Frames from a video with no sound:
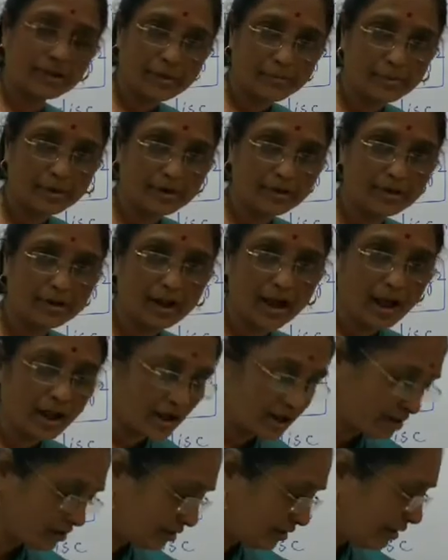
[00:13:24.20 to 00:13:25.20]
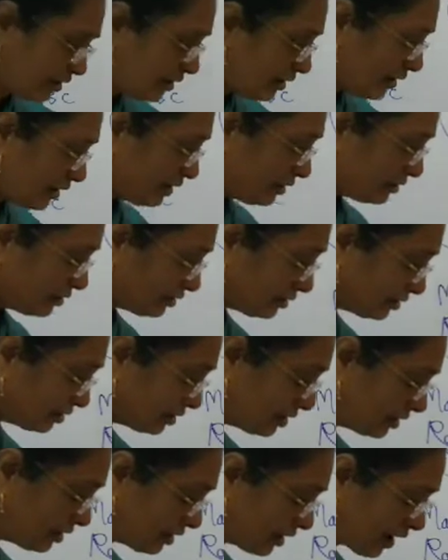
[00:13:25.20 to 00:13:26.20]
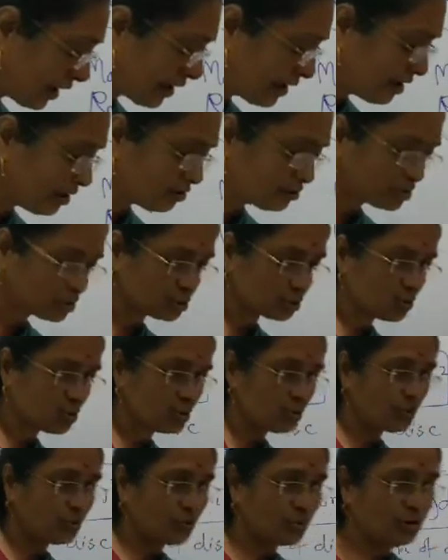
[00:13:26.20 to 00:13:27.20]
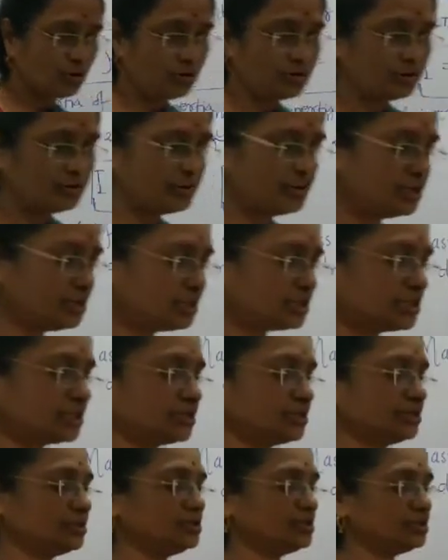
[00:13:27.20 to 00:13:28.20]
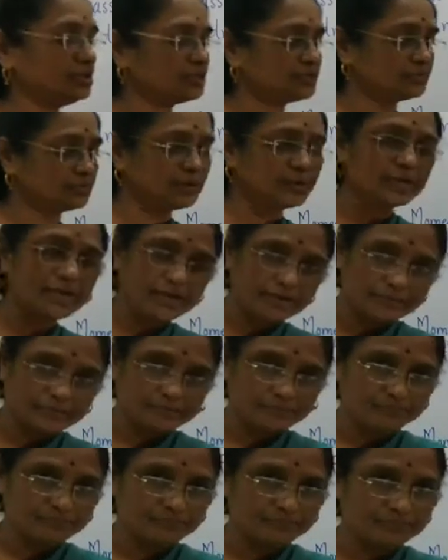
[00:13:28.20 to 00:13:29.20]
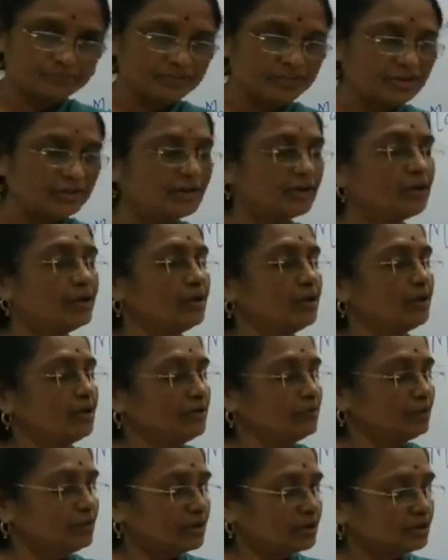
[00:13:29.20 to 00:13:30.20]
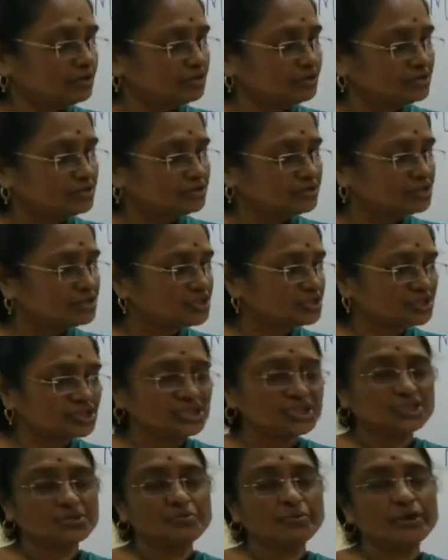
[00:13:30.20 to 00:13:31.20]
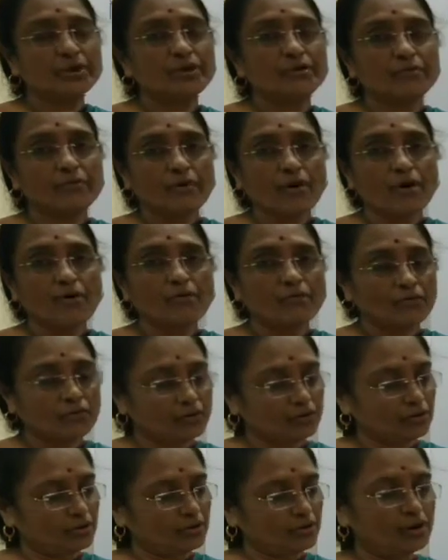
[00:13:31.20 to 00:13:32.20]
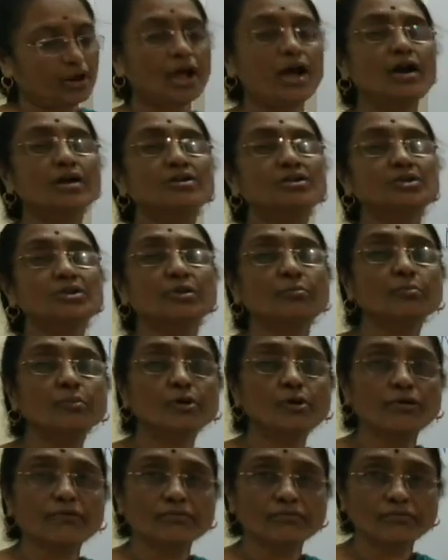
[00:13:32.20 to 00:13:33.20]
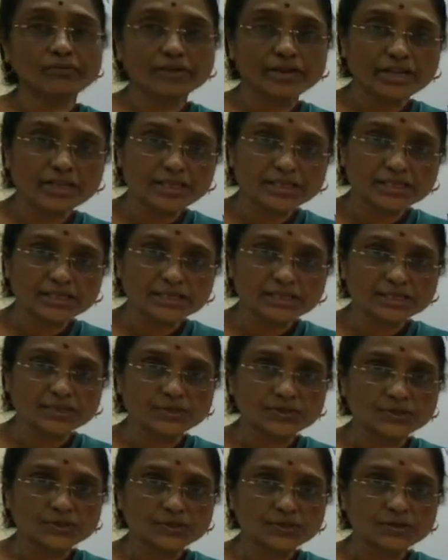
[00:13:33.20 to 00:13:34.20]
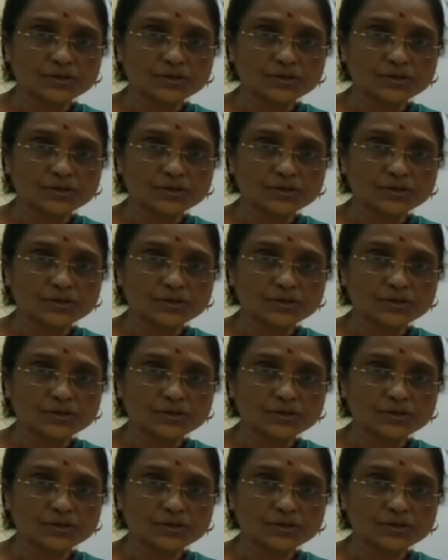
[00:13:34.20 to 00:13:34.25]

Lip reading: capital R. Here I have shown disk in this way, but this disk is made up of large number of rings